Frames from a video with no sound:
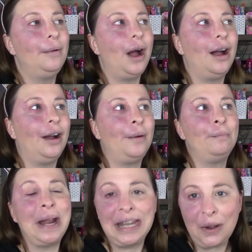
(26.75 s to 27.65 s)

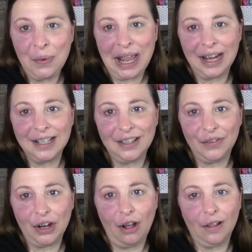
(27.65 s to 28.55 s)
Monday we had a
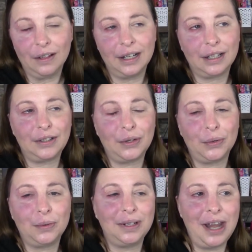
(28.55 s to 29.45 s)
civic holiday,
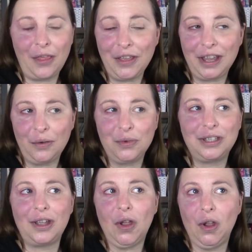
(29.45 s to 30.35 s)
so nothing
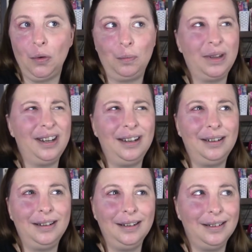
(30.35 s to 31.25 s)
was
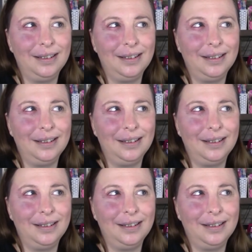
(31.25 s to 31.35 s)
open,